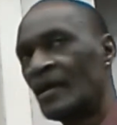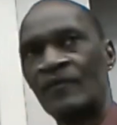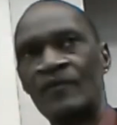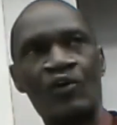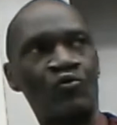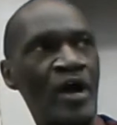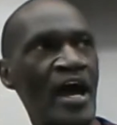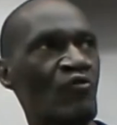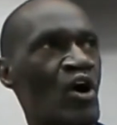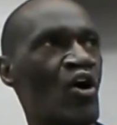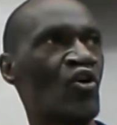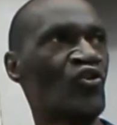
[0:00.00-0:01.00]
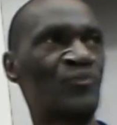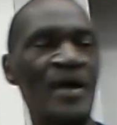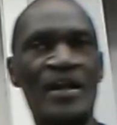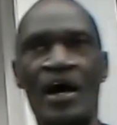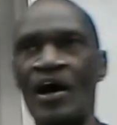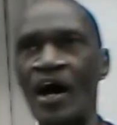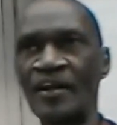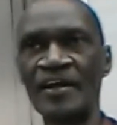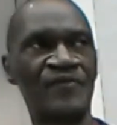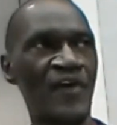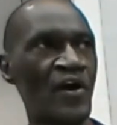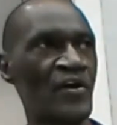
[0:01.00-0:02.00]
The railroad spent $138,000
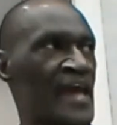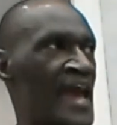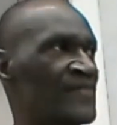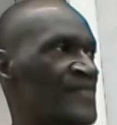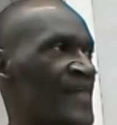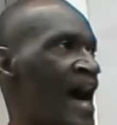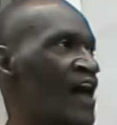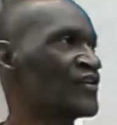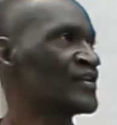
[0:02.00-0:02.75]
in